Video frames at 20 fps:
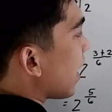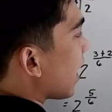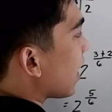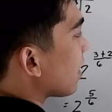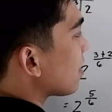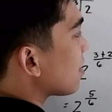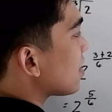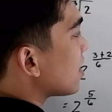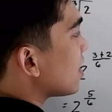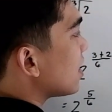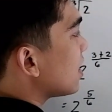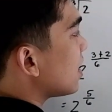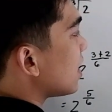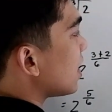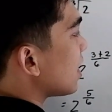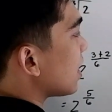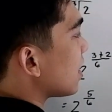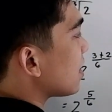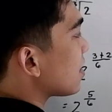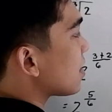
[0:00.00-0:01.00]

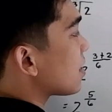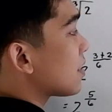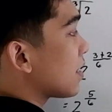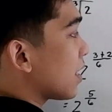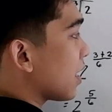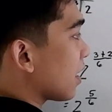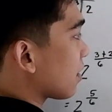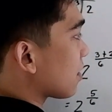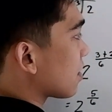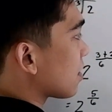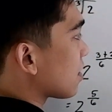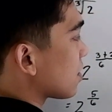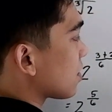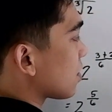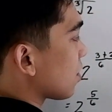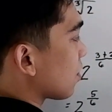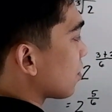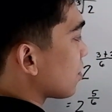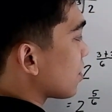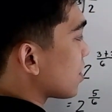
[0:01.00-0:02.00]
LCD is
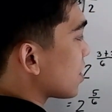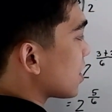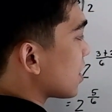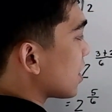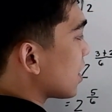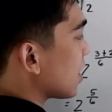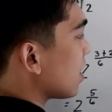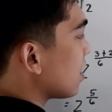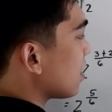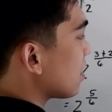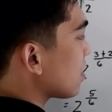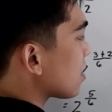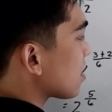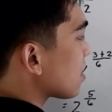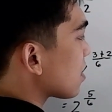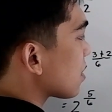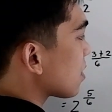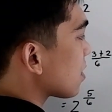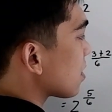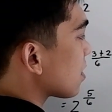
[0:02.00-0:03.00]
6. So
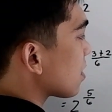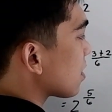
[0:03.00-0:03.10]
6.